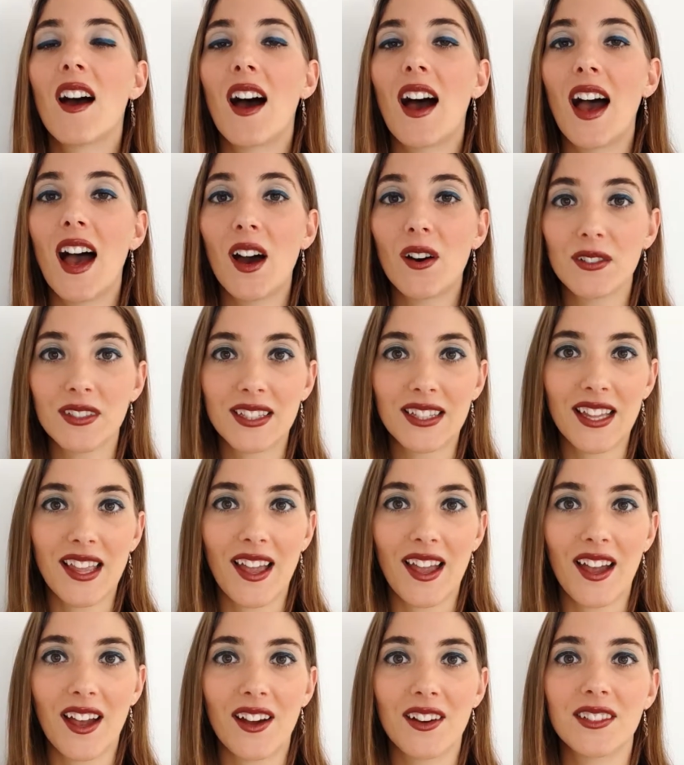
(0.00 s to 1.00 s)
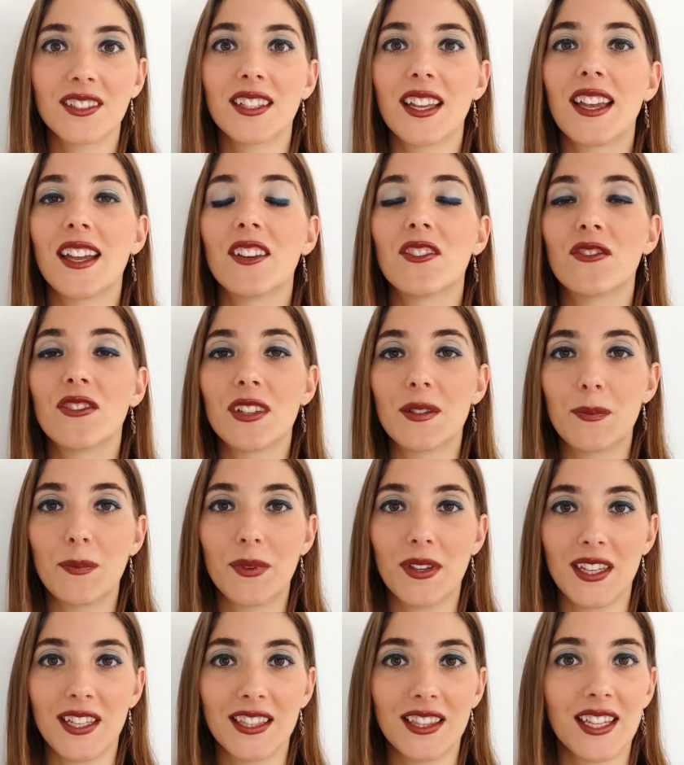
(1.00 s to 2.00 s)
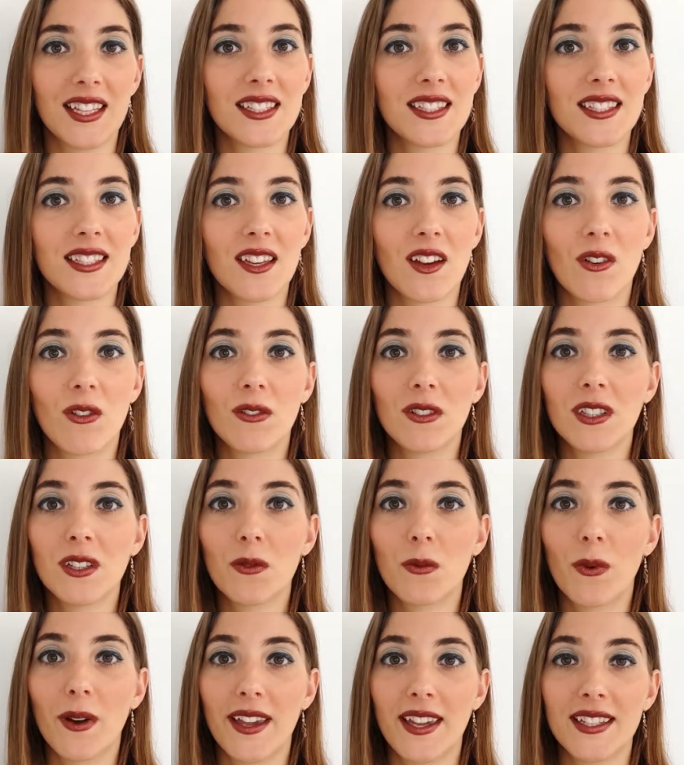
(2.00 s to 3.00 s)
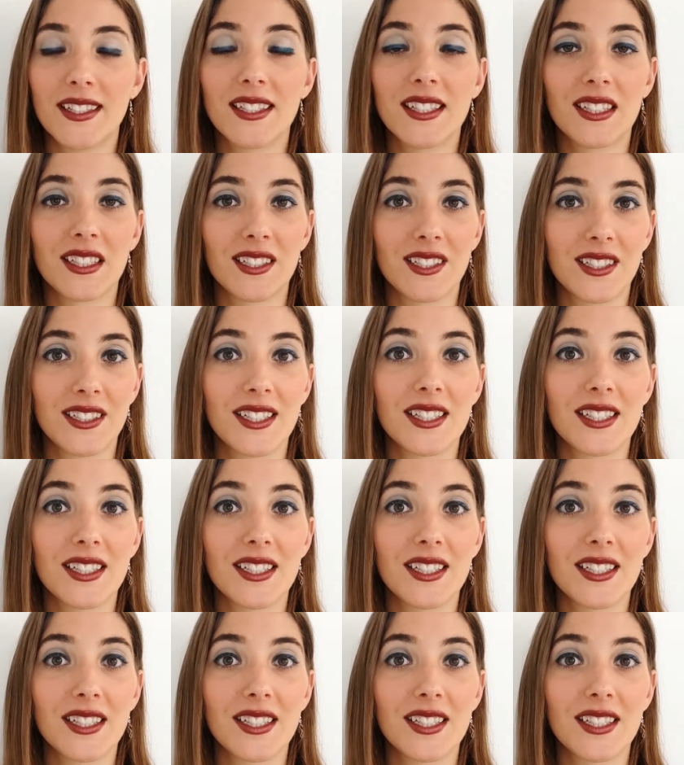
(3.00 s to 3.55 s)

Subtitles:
out loud and repeat. That's the only way to learn